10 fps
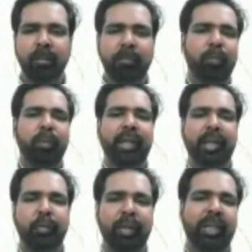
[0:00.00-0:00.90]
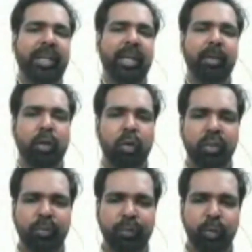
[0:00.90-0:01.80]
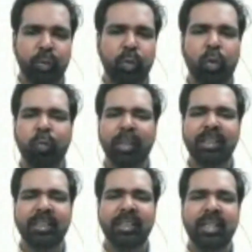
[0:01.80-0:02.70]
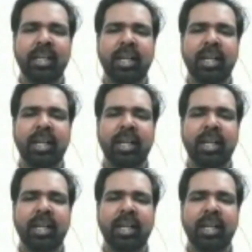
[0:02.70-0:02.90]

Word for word: but we we came across a few novels